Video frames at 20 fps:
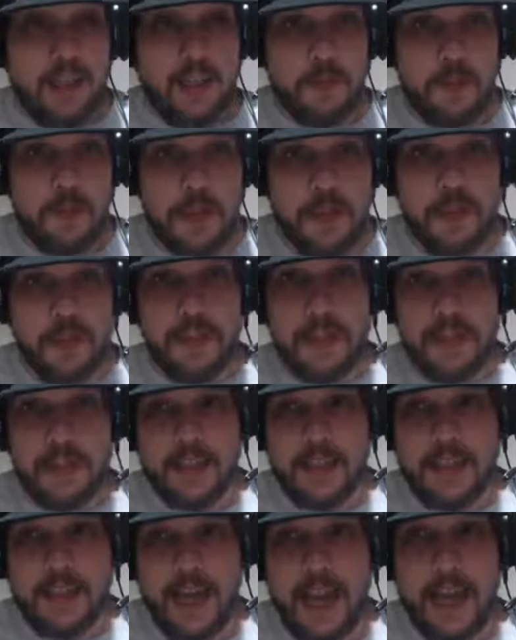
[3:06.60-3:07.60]
Spears is
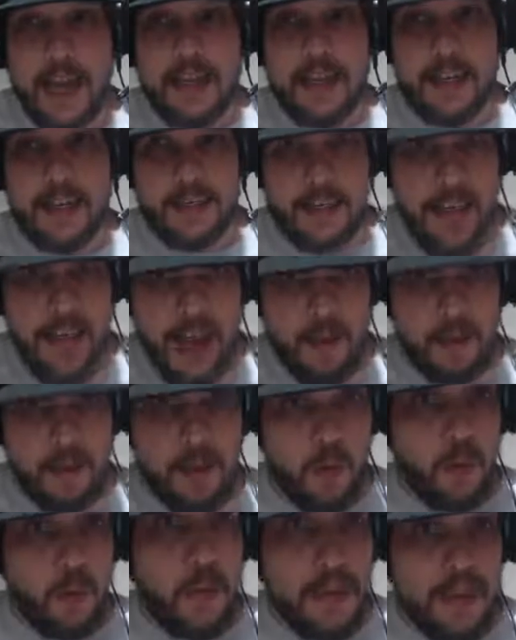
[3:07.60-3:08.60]
a guy that is
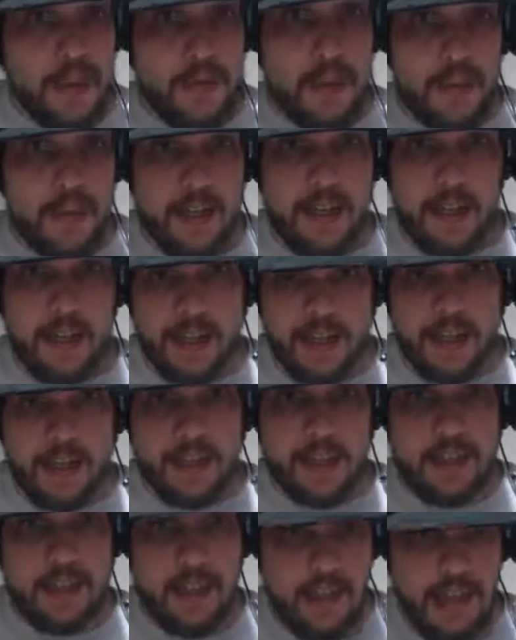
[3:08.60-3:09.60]
happy where he
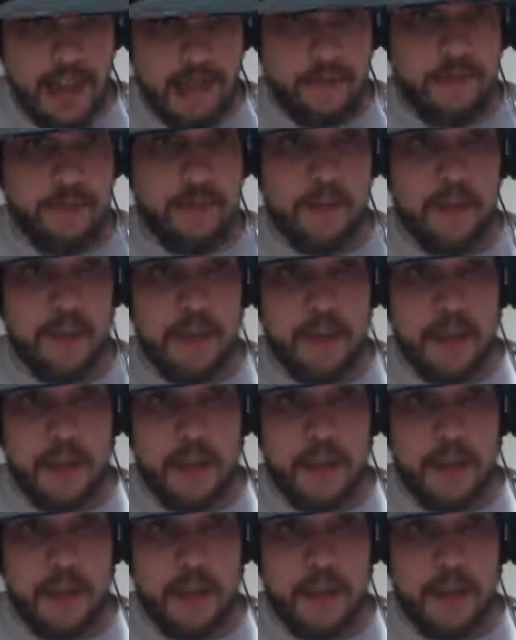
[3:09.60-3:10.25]
is in life.